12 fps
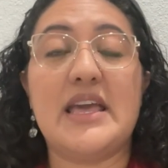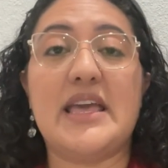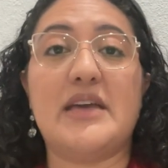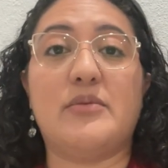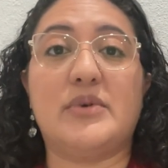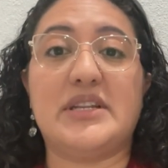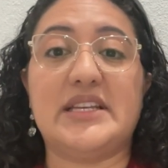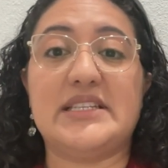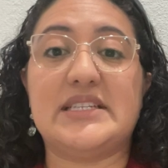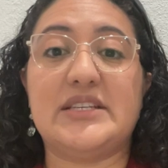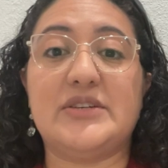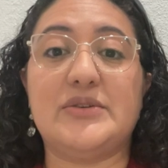It would need
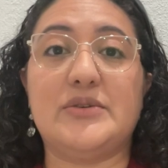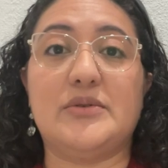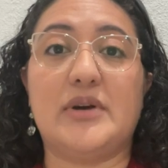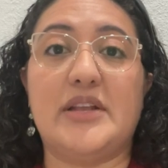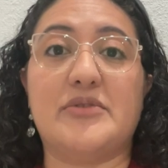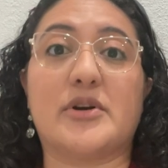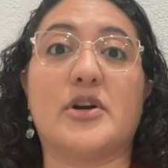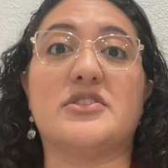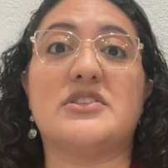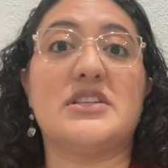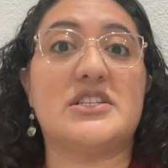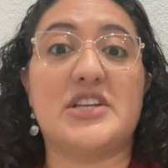to, in
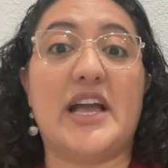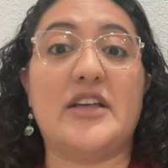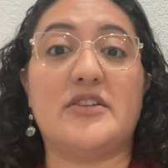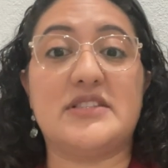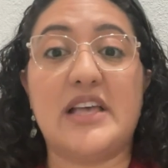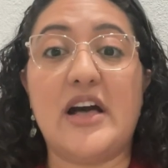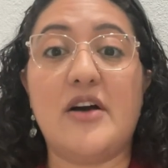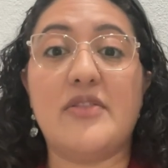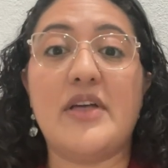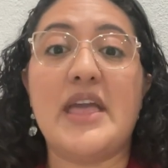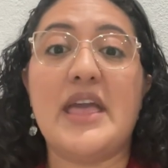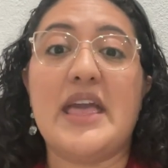regards to the child's health,
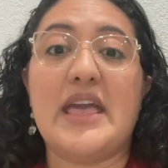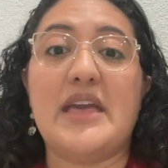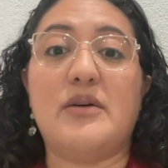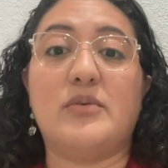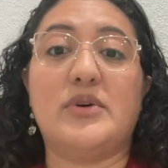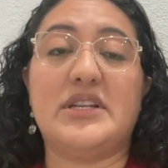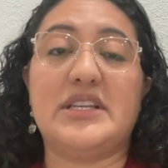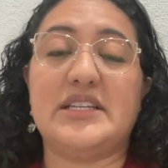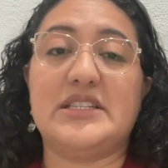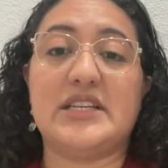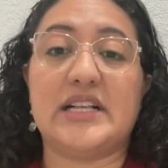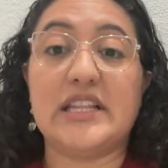it would need
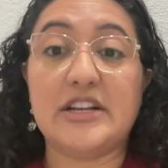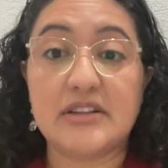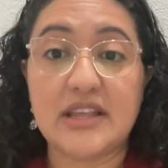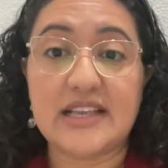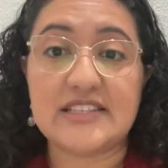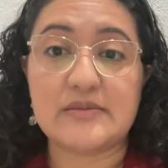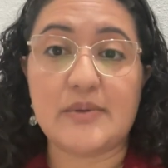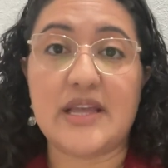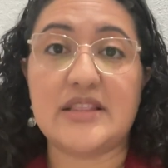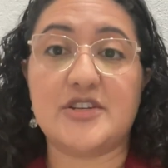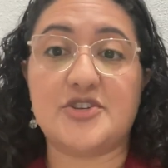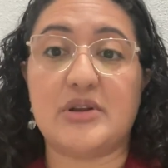to clearly explain
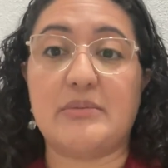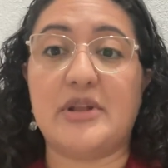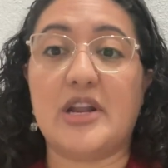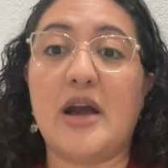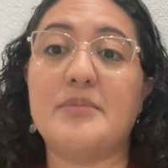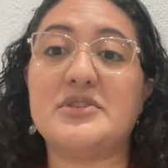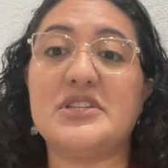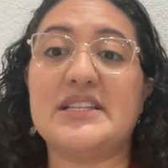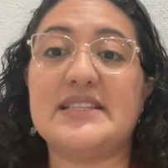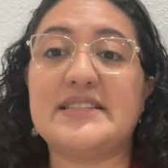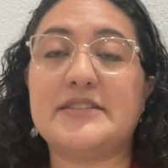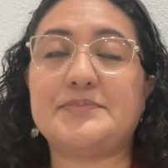the treatment
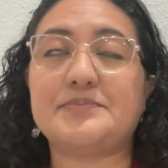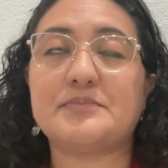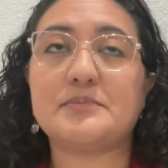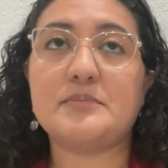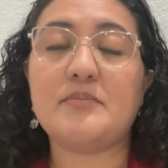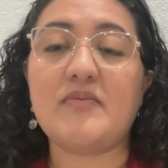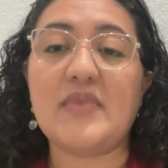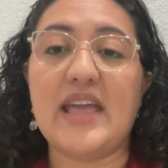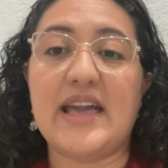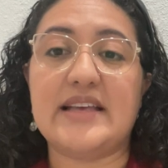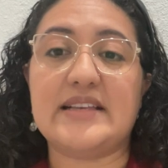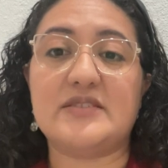options,
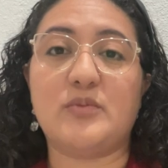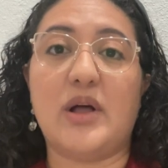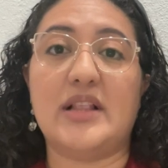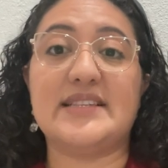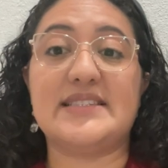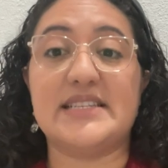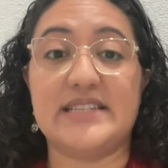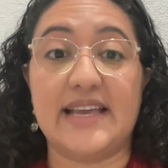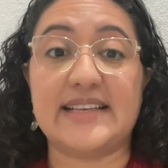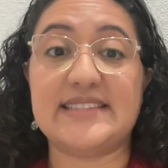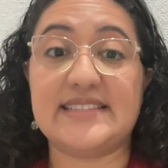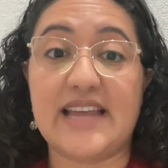as well as the
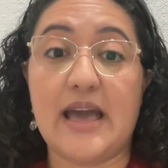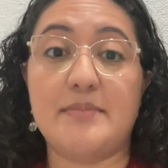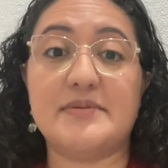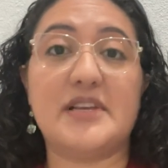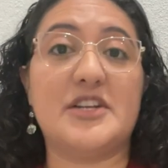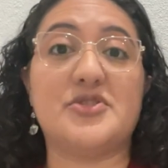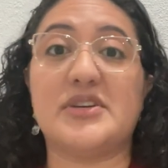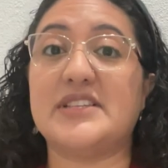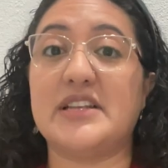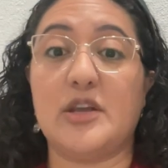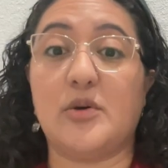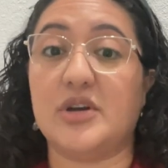next steps, address
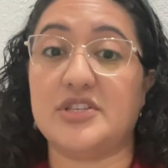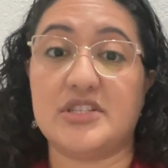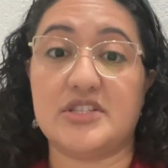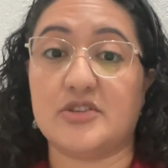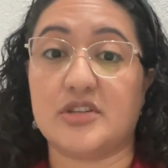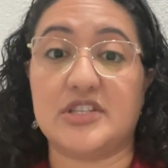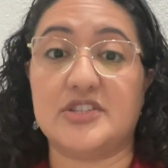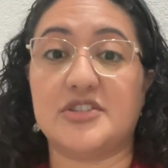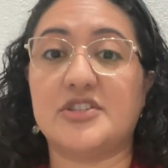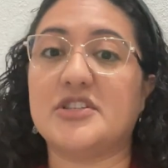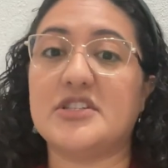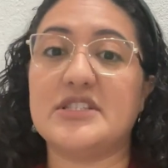any questions or
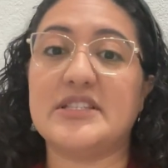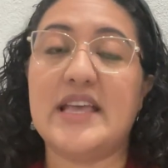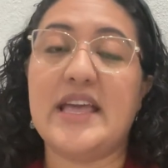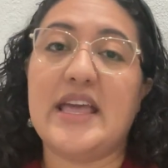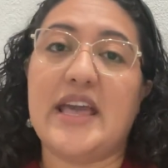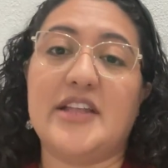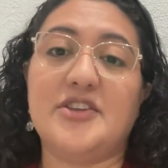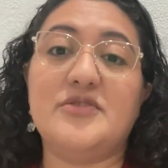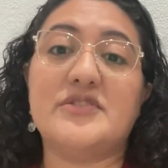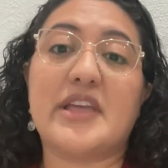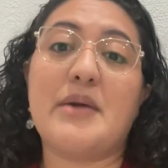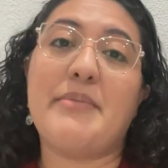concerns, and use
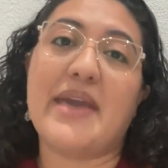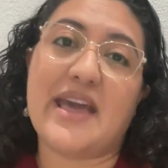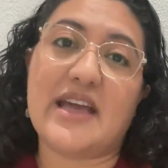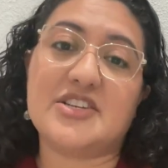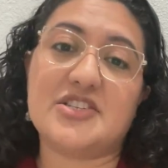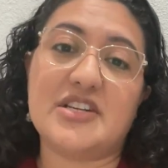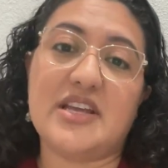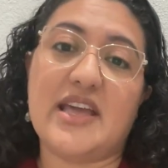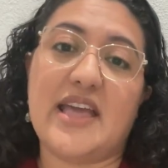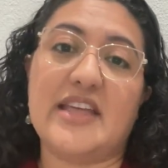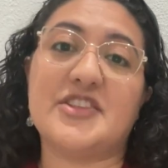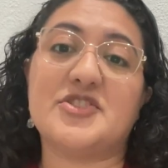a compassionate
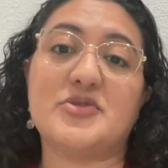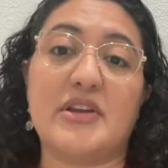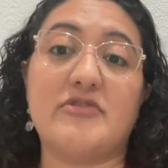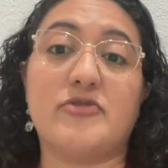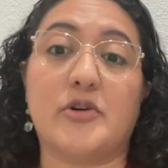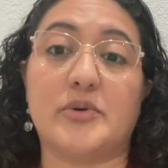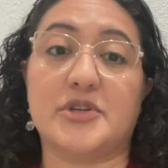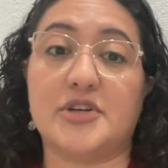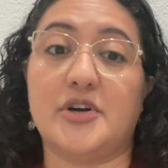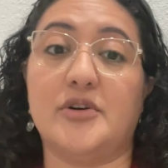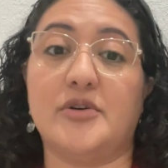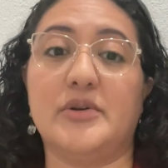and straightforward
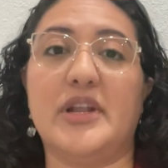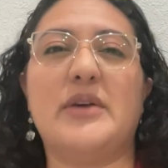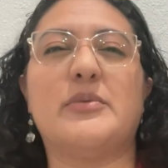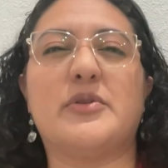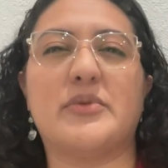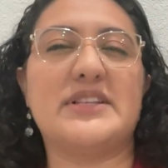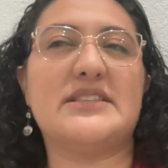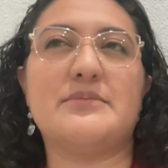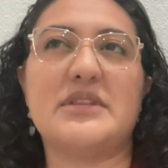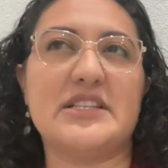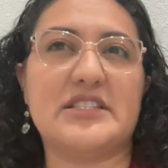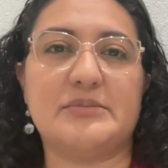tone. It would read
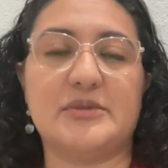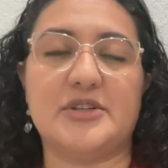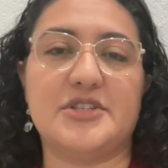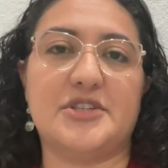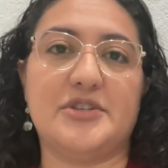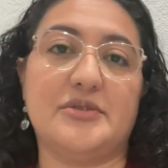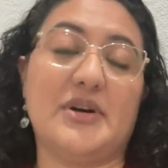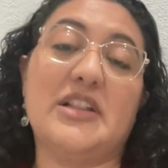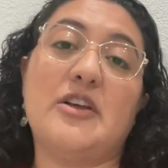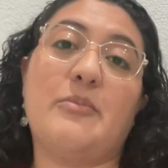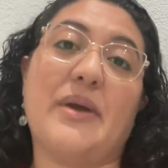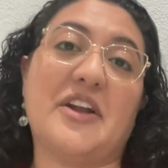something similar to,
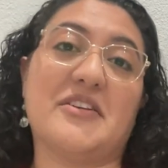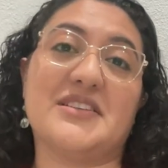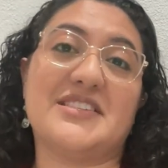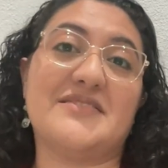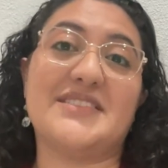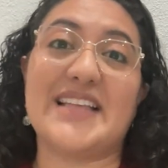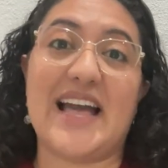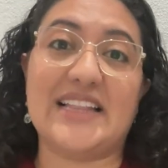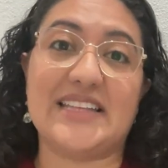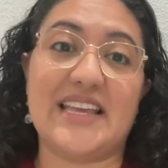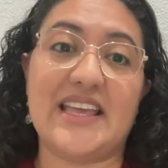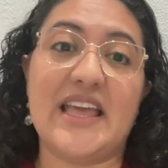"Hello, parents of
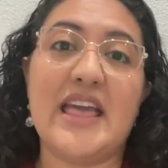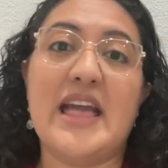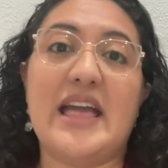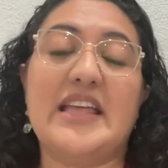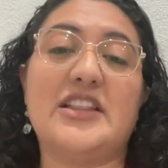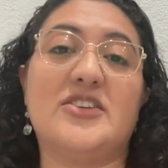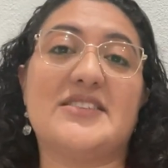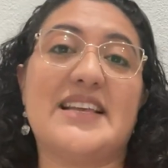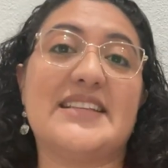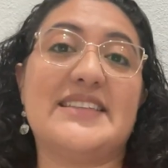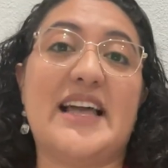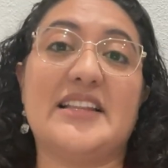Sally. It looks like
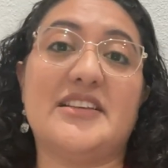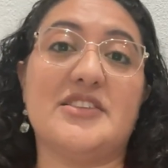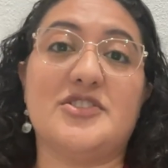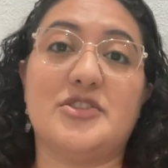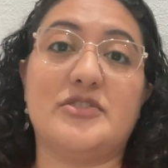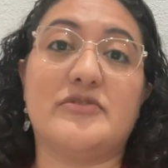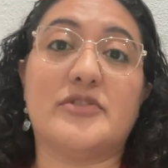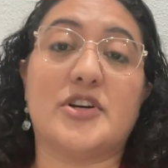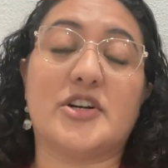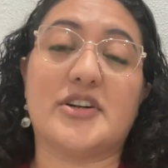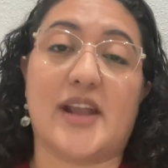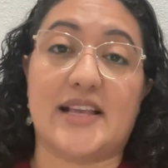Sally is due for
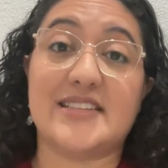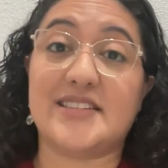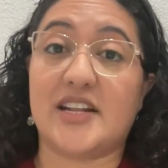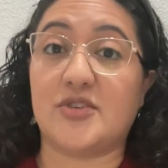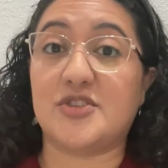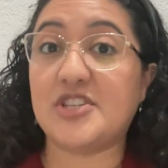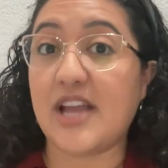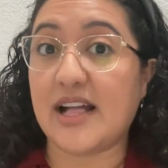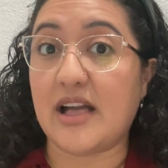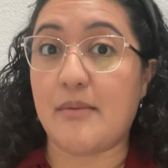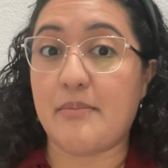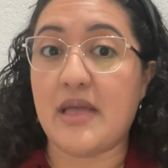her next dental checkup.